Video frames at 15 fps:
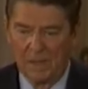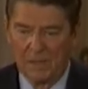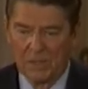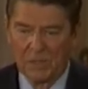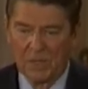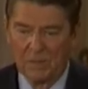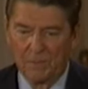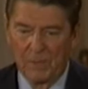in
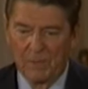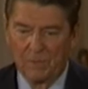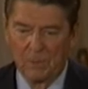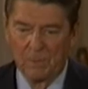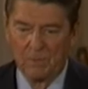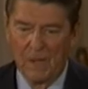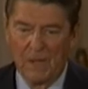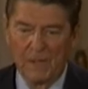some
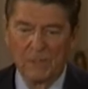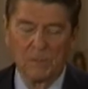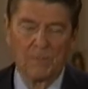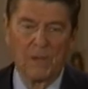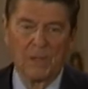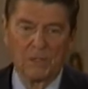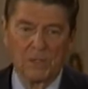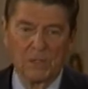people's minds
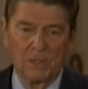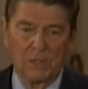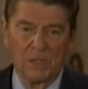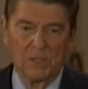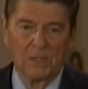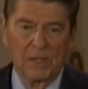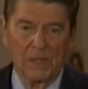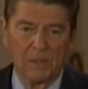might just
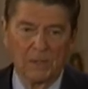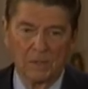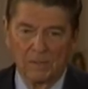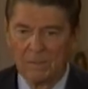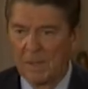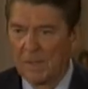entail